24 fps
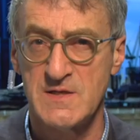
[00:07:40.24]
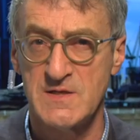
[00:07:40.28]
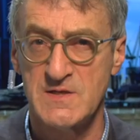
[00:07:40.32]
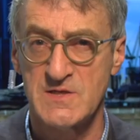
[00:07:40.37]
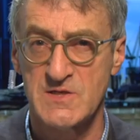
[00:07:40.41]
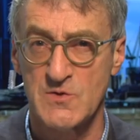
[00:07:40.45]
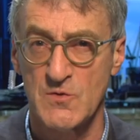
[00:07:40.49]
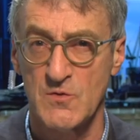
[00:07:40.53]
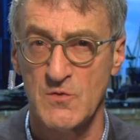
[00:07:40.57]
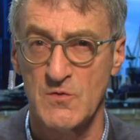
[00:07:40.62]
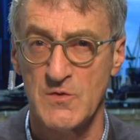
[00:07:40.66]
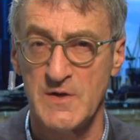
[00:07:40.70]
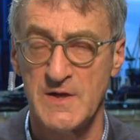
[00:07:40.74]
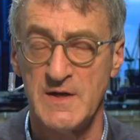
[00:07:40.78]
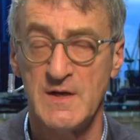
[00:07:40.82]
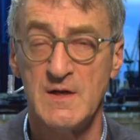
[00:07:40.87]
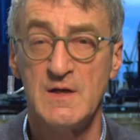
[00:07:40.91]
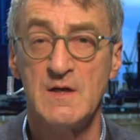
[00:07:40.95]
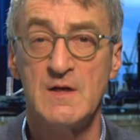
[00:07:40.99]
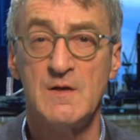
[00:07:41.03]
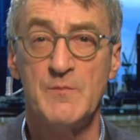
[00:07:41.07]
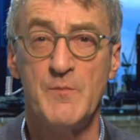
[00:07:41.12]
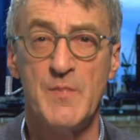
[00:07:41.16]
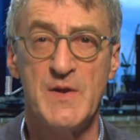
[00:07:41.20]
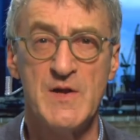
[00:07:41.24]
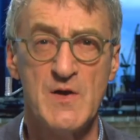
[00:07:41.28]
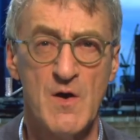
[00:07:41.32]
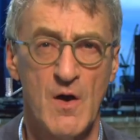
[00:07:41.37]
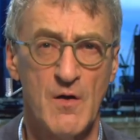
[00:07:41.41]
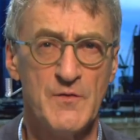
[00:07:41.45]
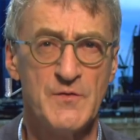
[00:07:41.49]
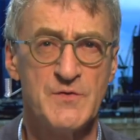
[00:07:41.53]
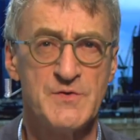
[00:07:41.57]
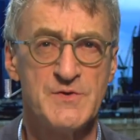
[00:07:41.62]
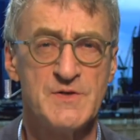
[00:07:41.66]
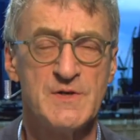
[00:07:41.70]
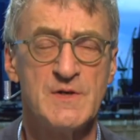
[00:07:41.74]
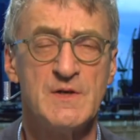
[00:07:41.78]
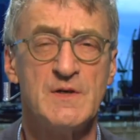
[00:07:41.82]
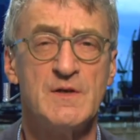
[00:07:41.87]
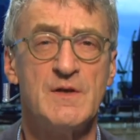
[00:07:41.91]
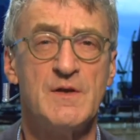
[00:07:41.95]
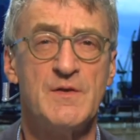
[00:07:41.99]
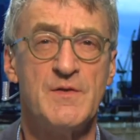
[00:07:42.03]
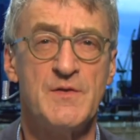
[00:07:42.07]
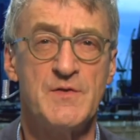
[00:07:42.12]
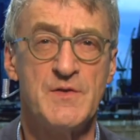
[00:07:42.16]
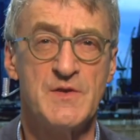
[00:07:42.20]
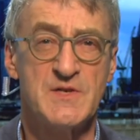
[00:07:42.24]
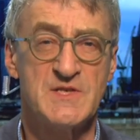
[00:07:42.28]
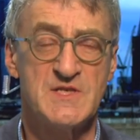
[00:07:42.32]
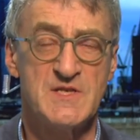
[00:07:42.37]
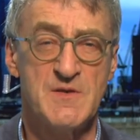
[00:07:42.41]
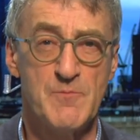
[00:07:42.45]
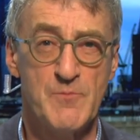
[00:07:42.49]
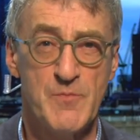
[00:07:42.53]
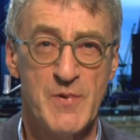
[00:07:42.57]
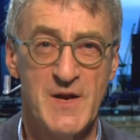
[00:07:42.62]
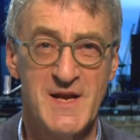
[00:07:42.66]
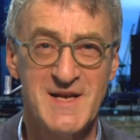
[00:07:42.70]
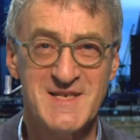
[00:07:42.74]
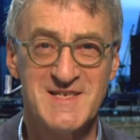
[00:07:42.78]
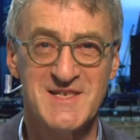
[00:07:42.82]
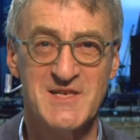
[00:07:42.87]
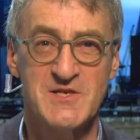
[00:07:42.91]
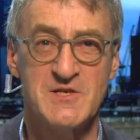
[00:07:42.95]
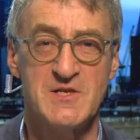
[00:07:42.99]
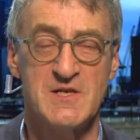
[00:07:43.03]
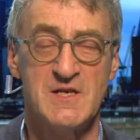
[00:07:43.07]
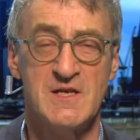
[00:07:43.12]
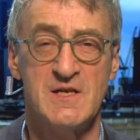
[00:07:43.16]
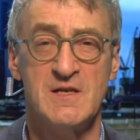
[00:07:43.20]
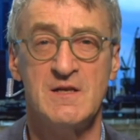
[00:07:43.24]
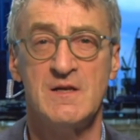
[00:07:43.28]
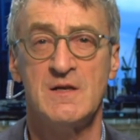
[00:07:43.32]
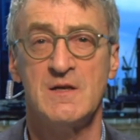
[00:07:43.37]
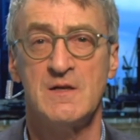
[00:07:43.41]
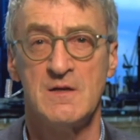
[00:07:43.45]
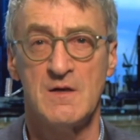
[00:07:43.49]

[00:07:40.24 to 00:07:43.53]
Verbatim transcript: story beyond the simplicity